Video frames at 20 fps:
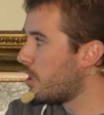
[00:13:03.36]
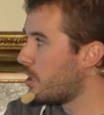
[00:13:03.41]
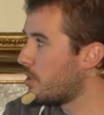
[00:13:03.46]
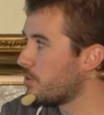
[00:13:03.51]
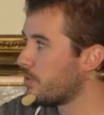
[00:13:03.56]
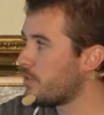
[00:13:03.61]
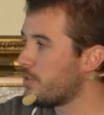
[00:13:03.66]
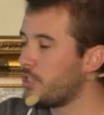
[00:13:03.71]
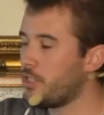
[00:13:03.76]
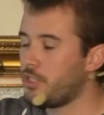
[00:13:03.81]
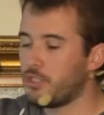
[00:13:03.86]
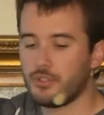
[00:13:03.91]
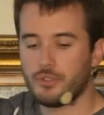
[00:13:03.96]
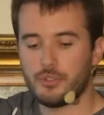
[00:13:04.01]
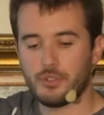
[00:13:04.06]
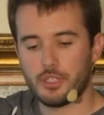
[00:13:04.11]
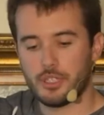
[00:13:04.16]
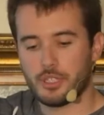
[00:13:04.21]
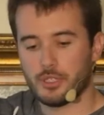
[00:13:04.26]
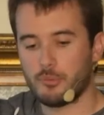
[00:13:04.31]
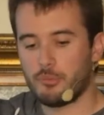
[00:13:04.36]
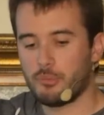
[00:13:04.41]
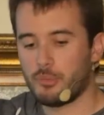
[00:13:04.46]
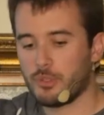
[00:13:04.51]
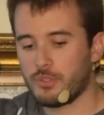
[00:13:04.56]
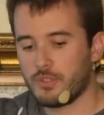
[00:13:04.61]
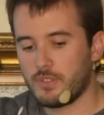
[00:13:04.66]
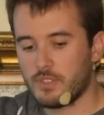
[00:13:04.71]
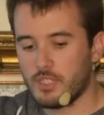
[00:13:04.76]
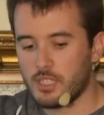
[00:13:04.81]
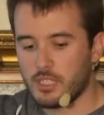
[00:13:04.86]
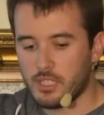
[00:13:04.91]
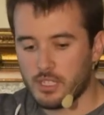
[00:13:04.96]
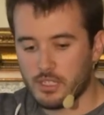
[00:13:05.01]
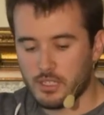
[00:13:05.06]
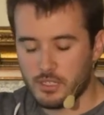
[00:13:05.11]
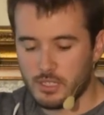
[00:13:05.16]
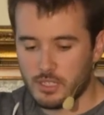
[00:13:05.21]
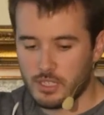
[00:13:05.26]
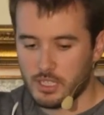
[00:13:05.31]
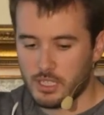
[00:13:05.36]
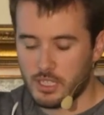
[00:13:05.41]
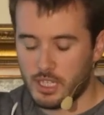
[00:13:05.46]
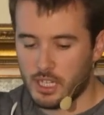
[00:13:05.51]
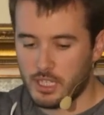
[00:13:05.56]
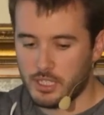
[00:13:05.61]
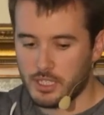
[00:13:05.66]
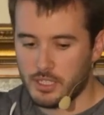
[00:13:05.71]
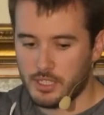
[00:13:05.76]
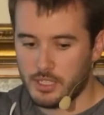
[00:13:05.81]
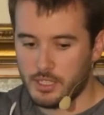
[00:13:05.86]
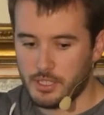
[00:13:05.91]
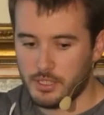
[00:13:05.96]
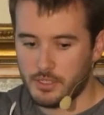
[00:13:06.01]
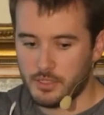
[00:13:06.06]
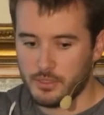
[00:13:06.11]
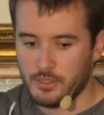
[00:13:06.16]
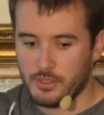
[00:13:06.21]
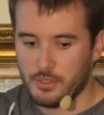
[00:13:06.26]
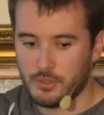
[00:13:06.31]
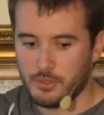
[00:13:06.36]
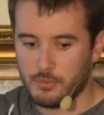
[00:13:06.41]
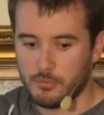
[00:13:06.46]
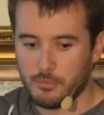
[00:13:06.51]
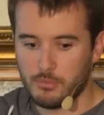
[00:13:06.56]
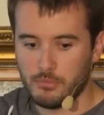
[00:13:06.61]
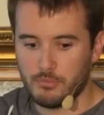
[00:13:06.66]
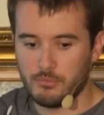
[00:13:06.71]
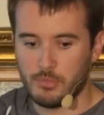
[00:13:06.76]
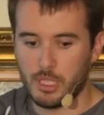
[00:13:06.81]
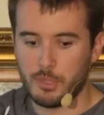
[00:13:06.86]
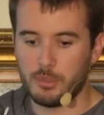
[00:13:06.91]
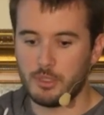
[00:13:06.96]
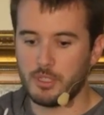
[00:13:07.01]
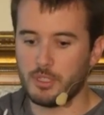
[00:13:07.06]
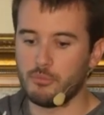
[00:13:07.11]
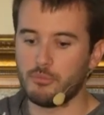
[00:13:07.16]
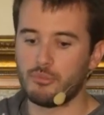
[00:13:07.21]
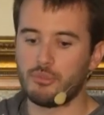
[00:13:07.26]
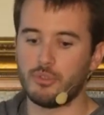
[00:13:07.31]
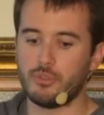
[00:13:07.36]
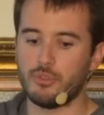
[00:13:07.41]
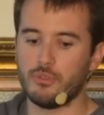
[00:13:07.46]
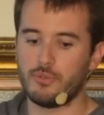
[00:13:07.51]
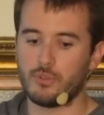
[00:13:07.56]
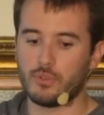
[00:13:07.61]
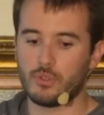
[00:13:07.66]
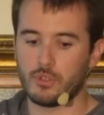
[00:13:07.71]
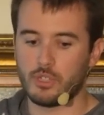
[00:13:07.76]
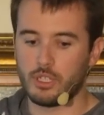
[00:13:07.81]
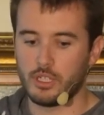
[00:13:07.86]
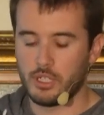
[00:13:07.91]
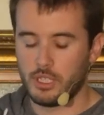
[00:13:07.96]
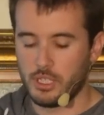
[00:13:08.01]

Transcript: are also points that I'd like to maybe improve or